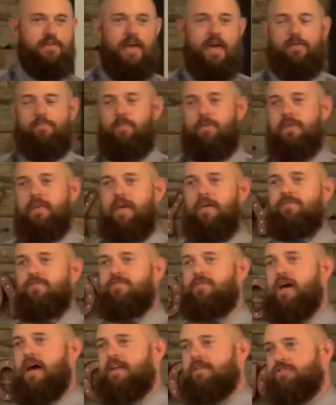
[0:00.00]
death, but the gift
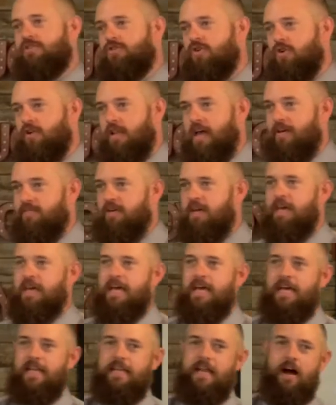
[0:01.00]
of God is eternal life.
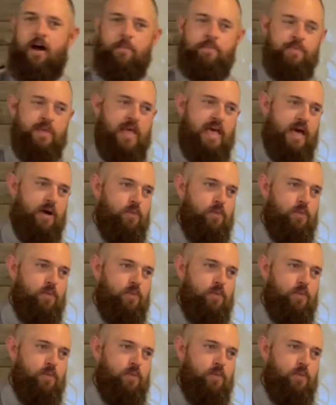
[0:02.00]
Now,